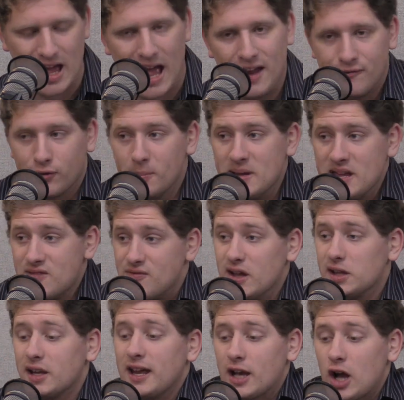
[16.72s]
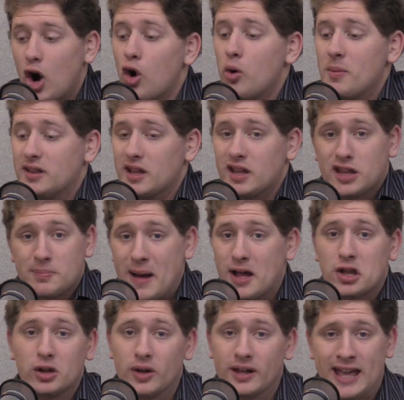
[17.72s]
And for me, visiting home is a
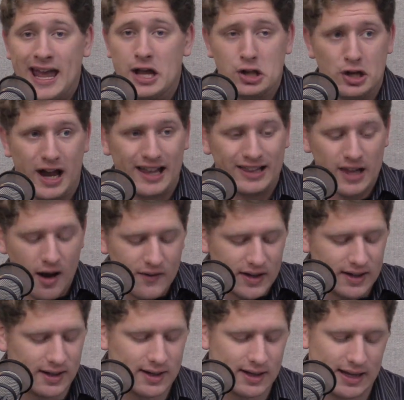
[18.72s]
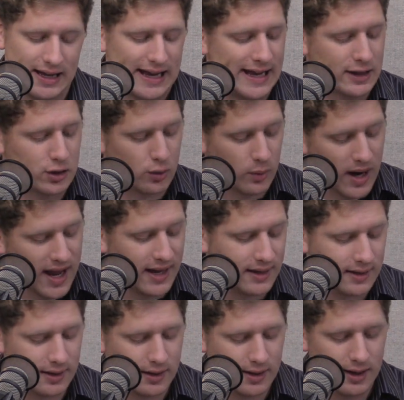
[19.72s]
special occasion. I love it. It's
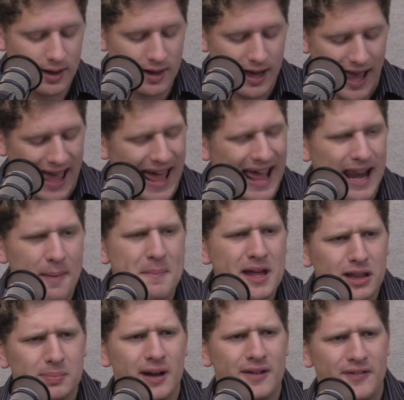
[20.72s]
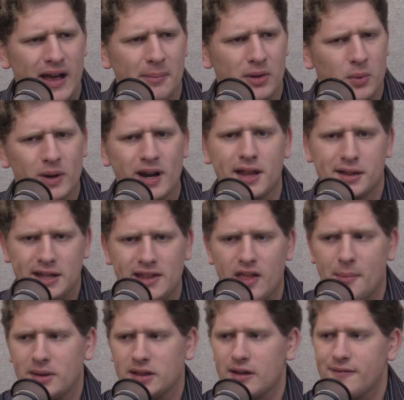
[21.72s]
great. And I miss my family. When I see
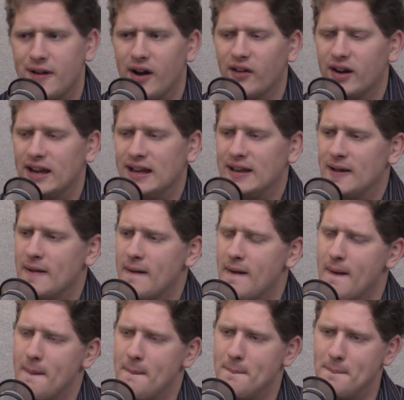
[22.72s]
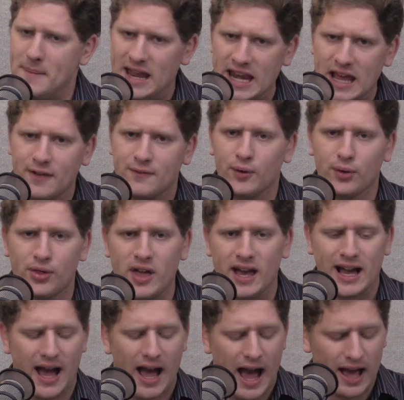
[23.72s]
them, it's a very meaningful
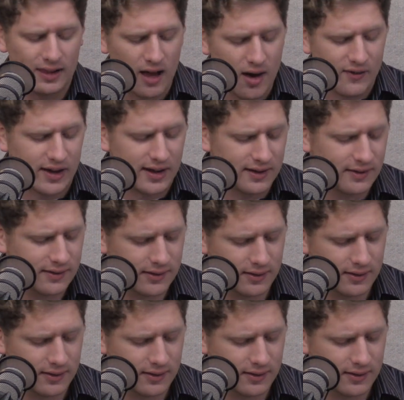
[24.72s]
thing. I love it.